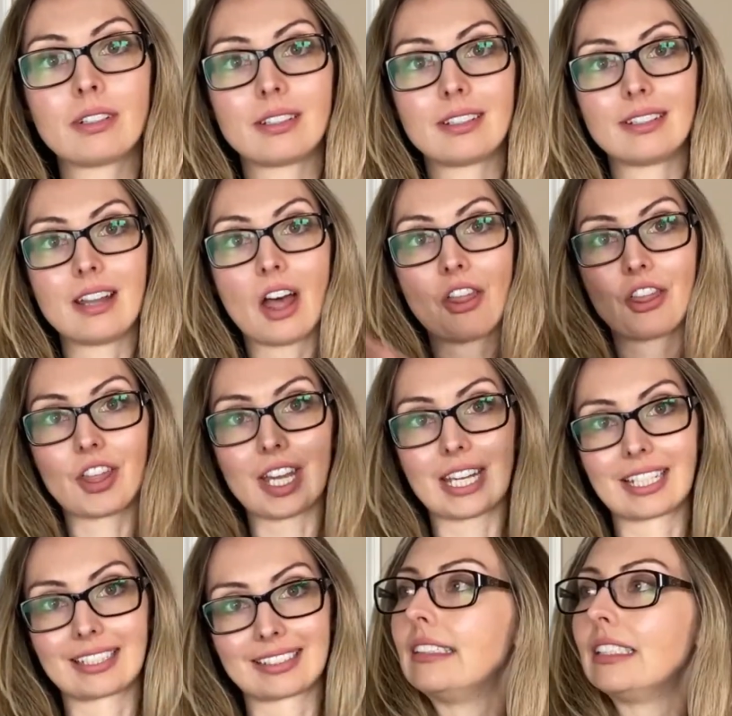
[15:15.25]

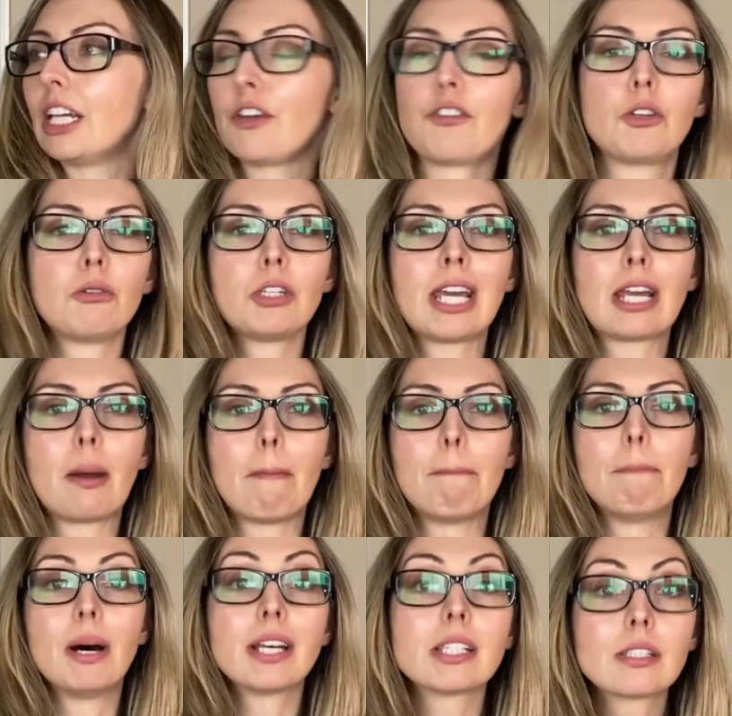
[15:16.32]
Nothing. If you take a
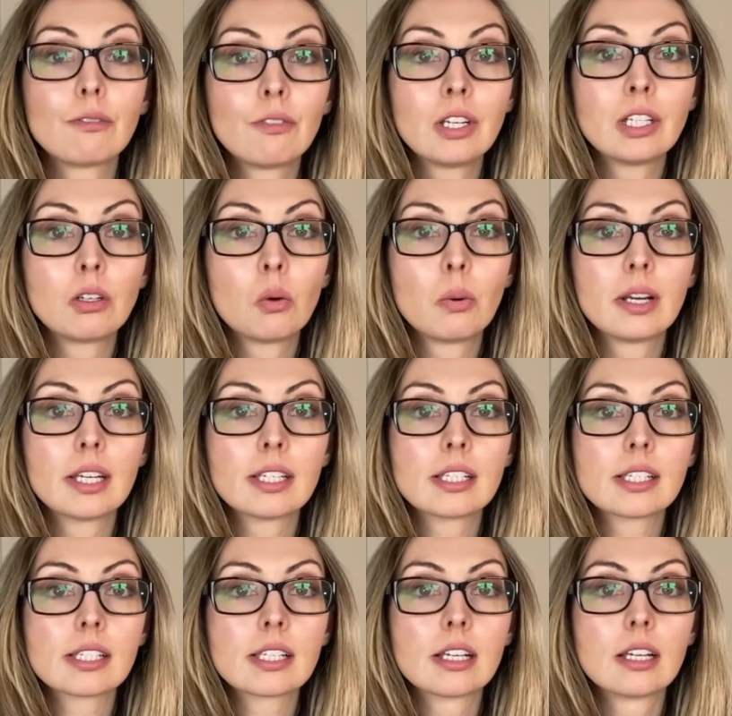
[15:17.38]
BuzzFeed
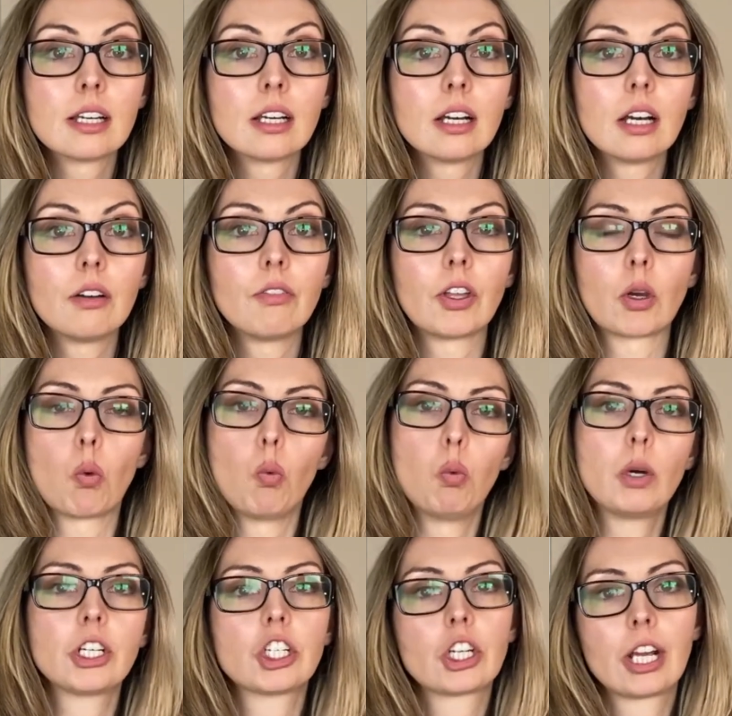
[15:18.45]
quiz of like,
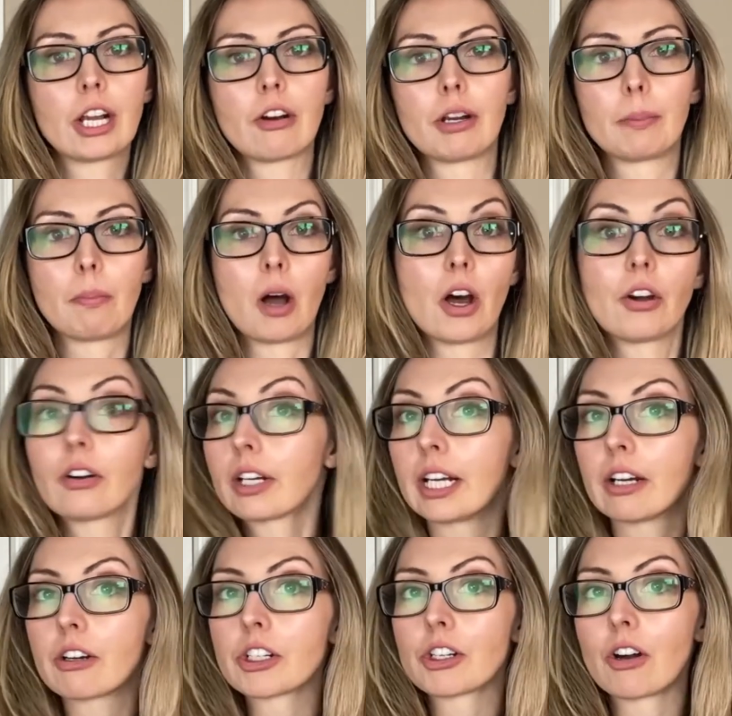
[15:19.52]
which Harry Potter
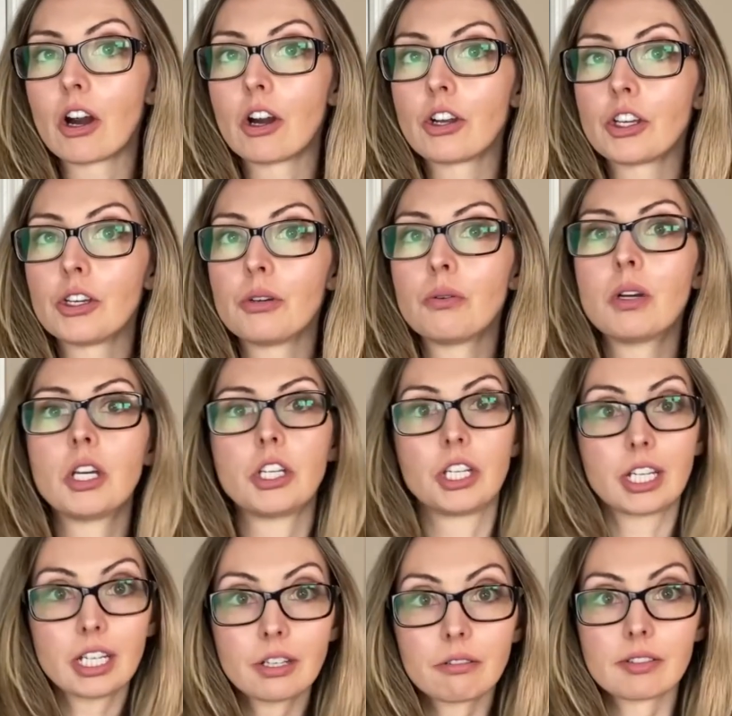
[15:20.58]
character are you, you
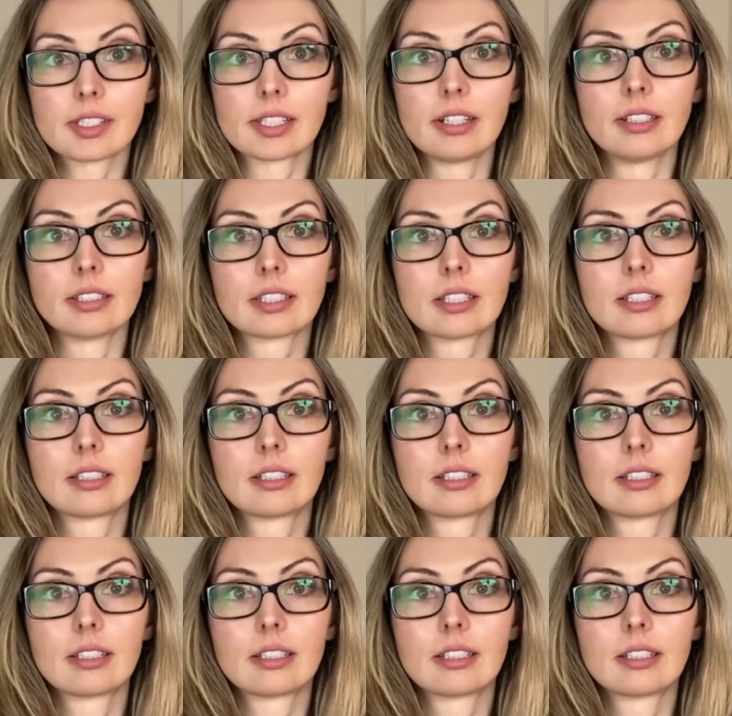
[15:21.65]
get a result.